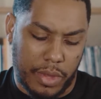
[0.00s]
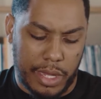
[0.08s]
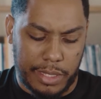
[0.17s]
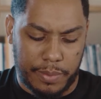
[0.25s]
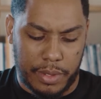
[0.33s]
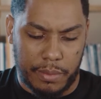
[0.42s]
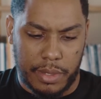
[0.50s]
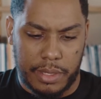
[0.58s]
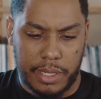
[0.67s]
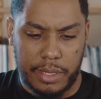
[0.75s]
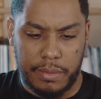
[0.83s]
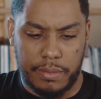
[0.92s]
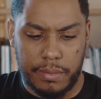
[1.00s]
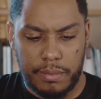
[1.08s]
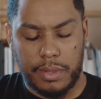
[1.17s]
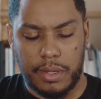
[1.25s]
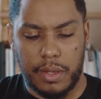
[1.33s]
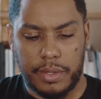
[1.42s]
That's pretty much it.
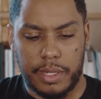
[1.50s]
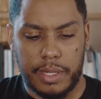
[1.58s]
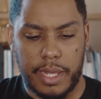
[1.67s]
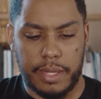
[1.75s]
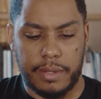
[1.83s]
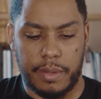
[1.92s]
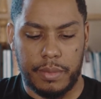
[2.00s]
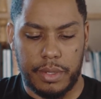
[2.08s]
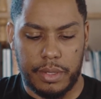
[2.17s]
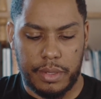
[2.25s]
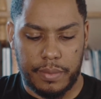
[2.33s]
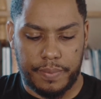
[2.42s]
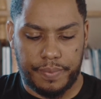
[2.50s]
Let's go to the next image.